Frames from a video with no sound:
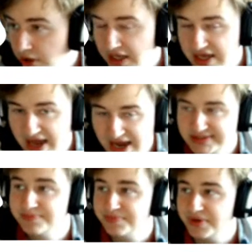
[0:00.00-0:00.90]
He
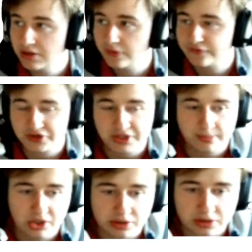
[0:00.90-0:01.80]
hasn't been
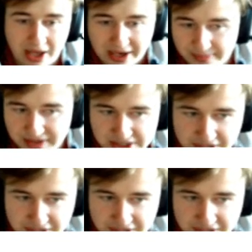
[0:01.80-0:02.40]
comfortable on clay, but